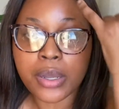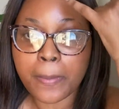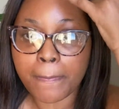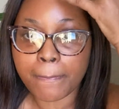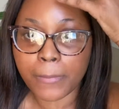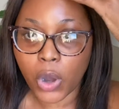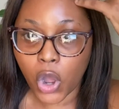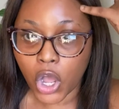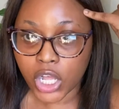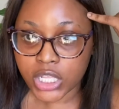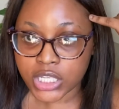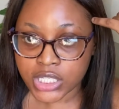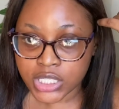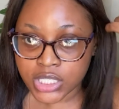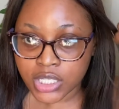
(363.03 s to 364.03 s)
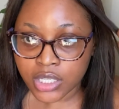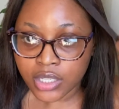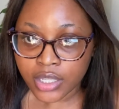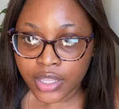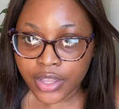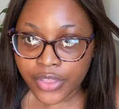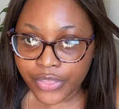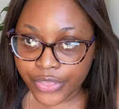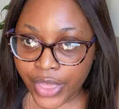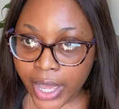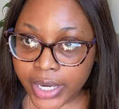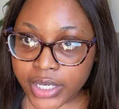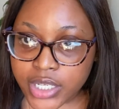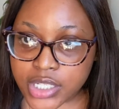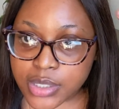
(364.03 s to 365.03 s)
marks.
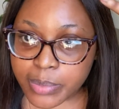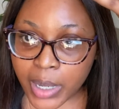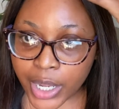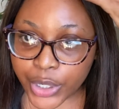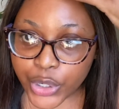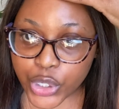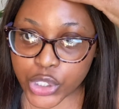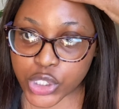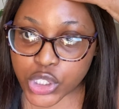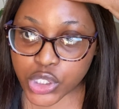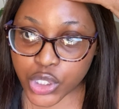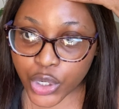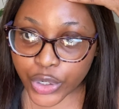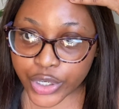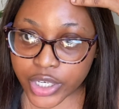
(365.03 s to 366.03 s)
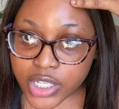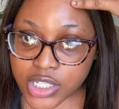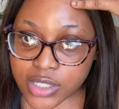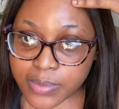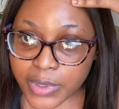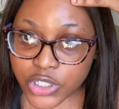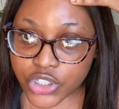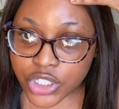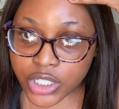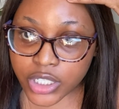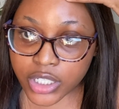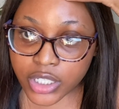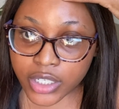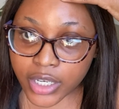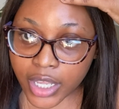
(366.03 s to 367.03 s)
That is my concern,
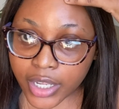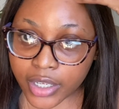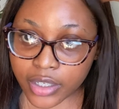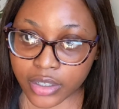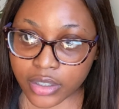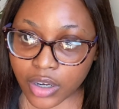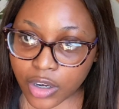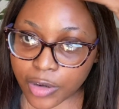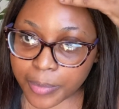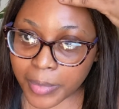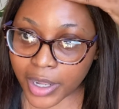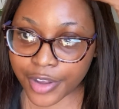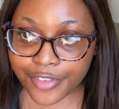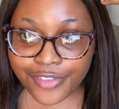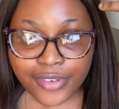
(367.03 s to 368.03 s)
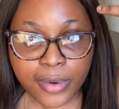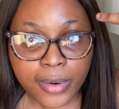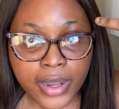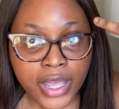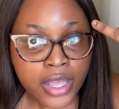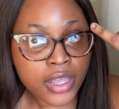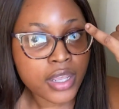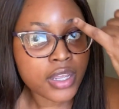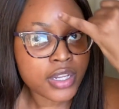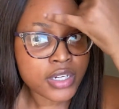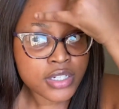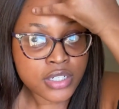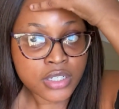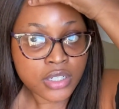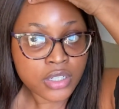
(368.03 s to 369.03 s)
especially like on my forehead,
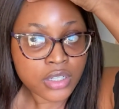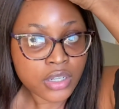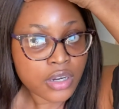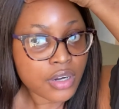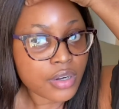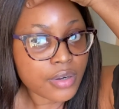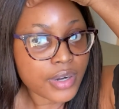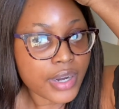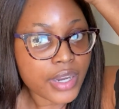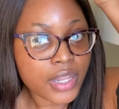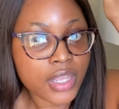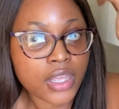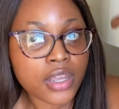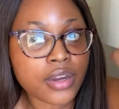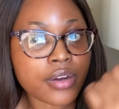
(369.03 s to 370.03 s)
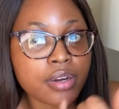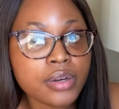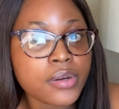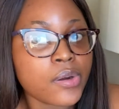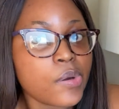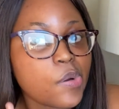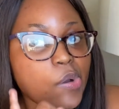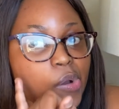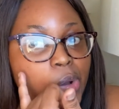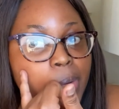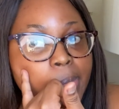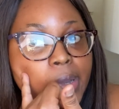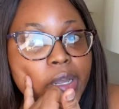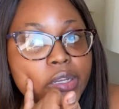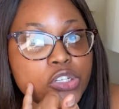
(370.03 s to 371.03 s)
right here, on
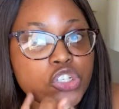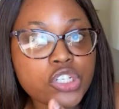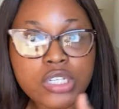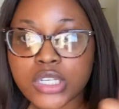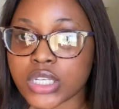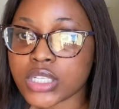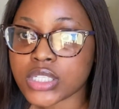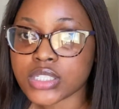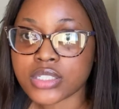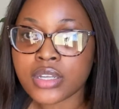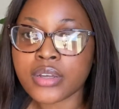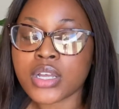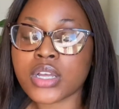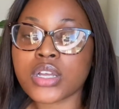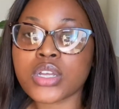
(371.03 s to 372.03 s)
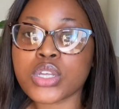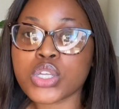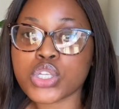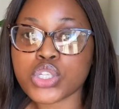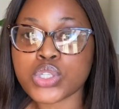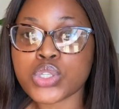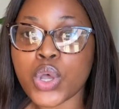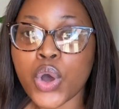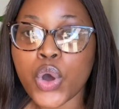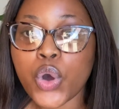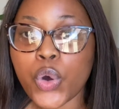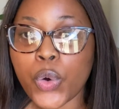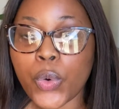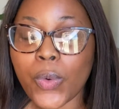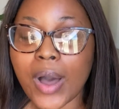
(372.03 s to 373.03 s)
my cheeks.
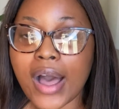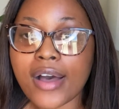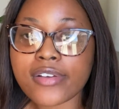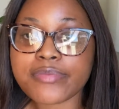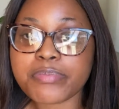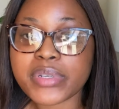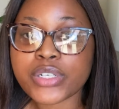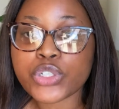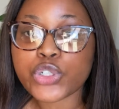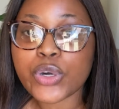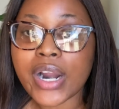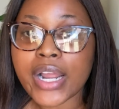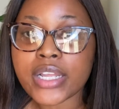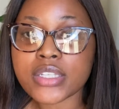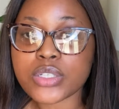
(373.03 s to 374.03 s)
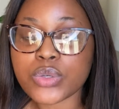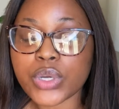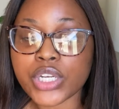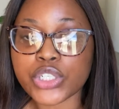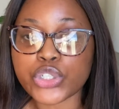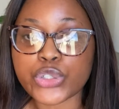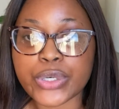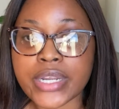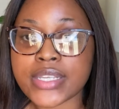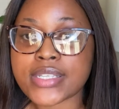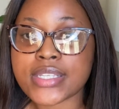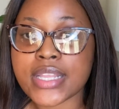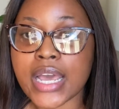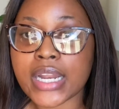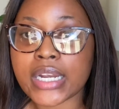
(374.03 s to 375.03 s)
So I've been trying to address
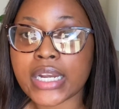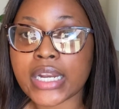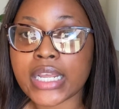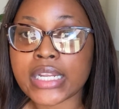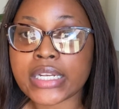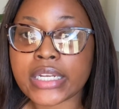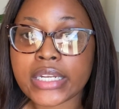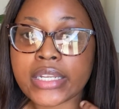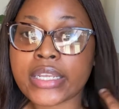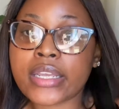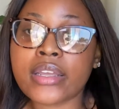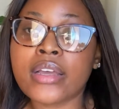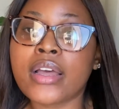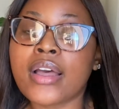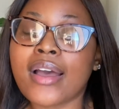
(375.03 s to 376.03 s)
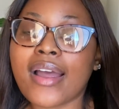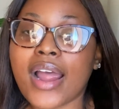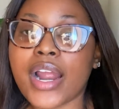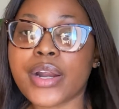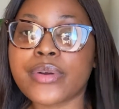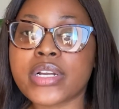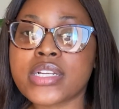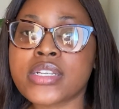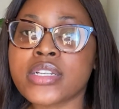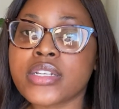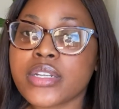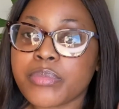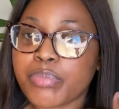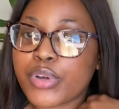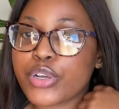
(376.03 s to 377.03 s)
that lately. I
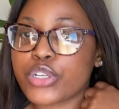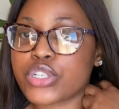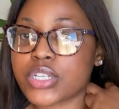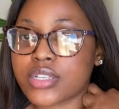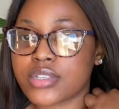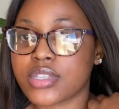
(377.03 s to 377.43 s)
recently purchased